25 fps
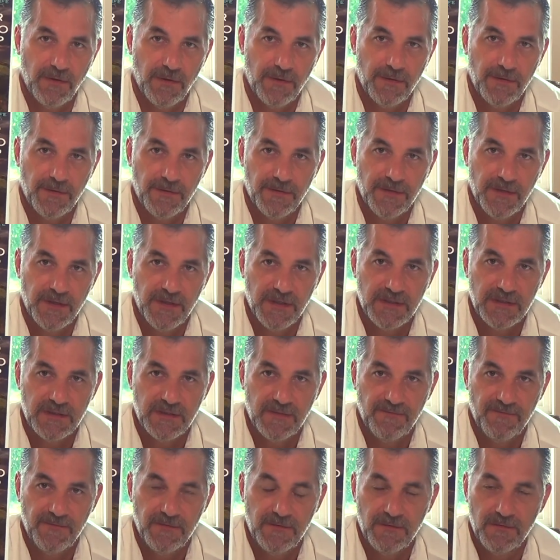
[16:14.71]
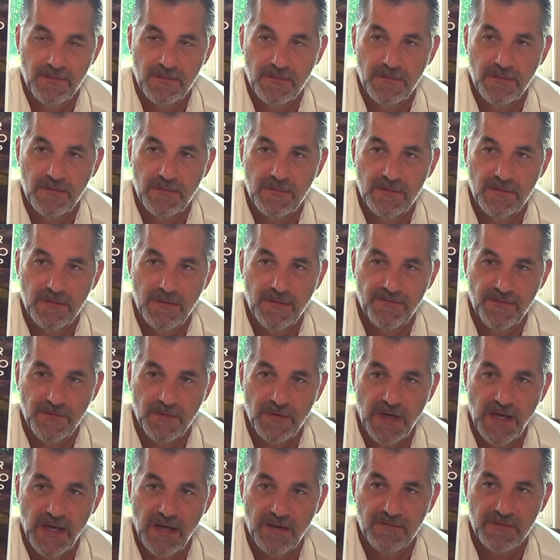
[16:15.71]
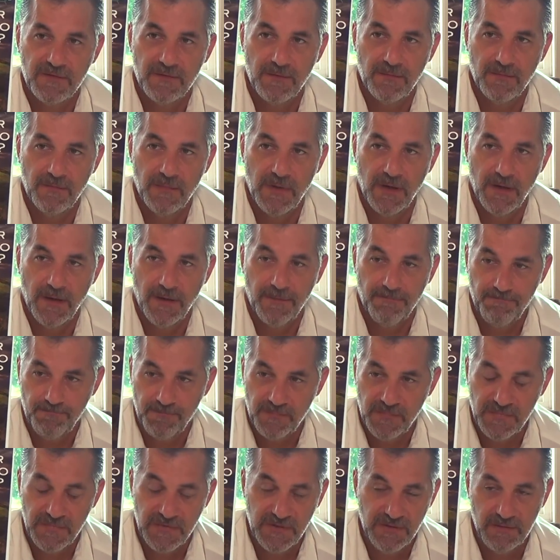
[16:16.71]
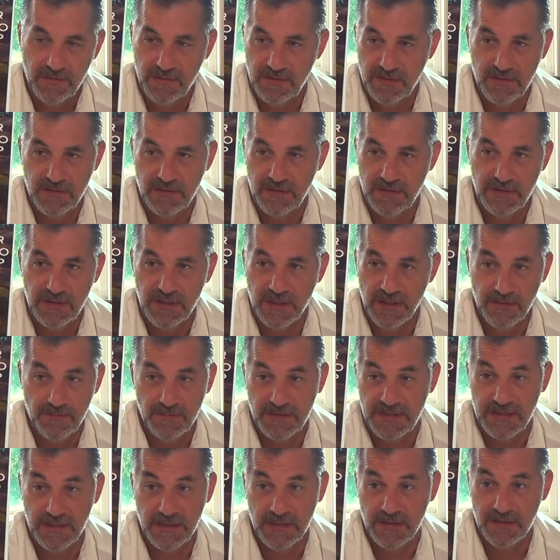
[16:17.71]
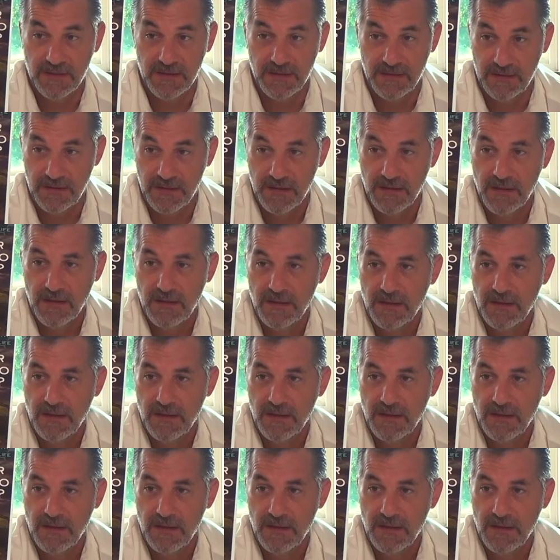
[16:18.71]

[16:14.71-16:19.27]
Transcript: order this if you have some deep-seated,